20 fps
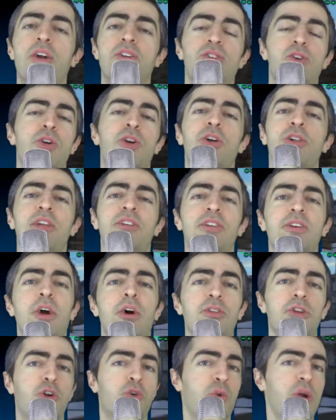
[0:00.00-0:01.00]
Alright, so you're collecting
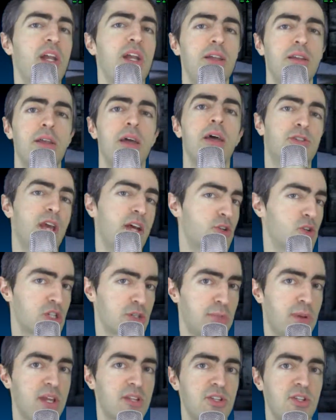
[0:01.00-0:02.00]
all the green
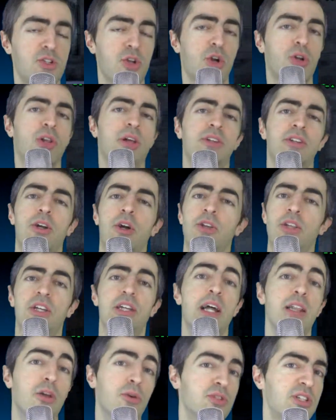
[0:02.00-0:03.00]
Tetris pieces, you're collecting all the
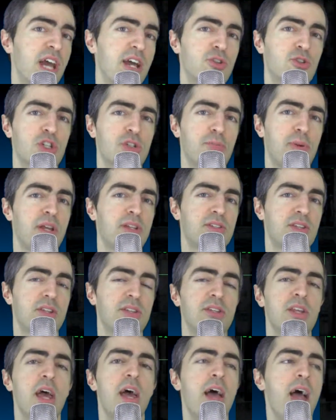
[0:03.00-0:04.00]
yellow Tetris
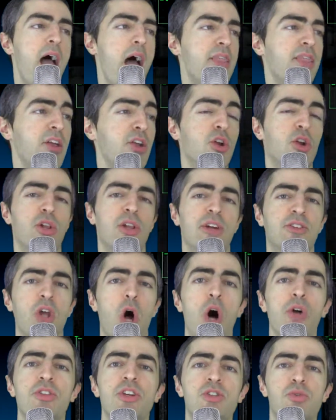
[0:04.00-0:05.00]
pieces, and then you
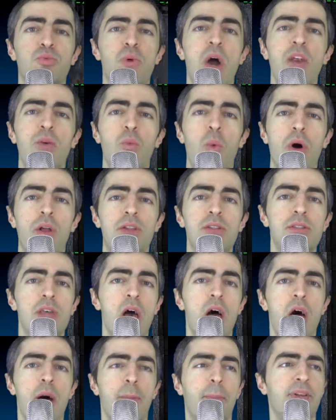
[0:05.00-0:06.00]
collect all these red ones,
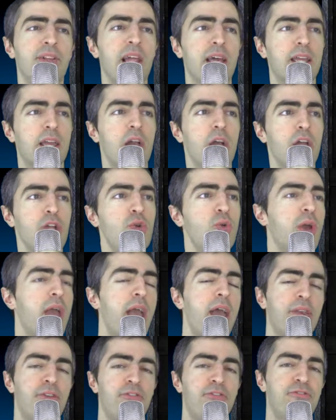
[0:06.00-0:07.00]
but like, you
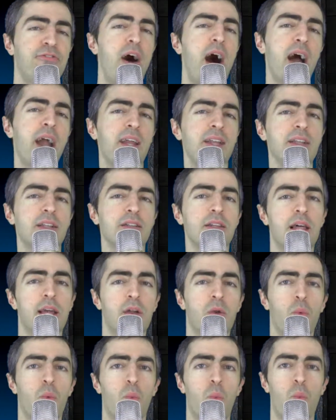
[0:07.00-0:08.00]
can't find
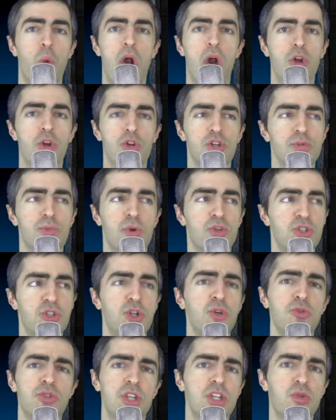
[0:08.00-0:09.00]
like where you're supposed
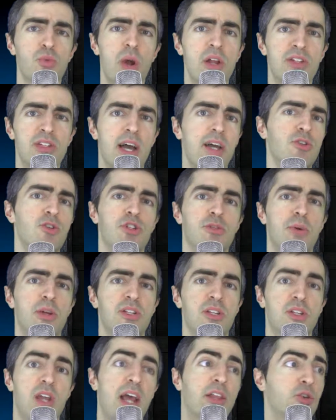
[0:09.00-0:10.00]
to use these red Tetris
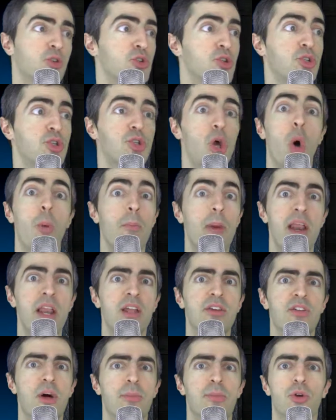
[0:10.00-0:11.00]
pieces, and there's so
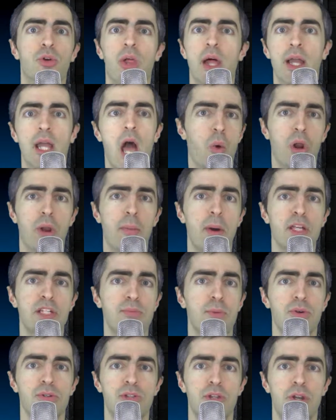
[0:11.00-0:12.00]
many of them, you're like, what am I
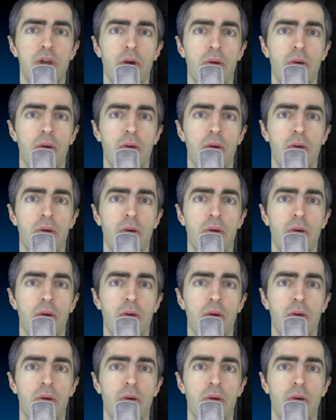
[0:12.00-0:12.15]
supposed to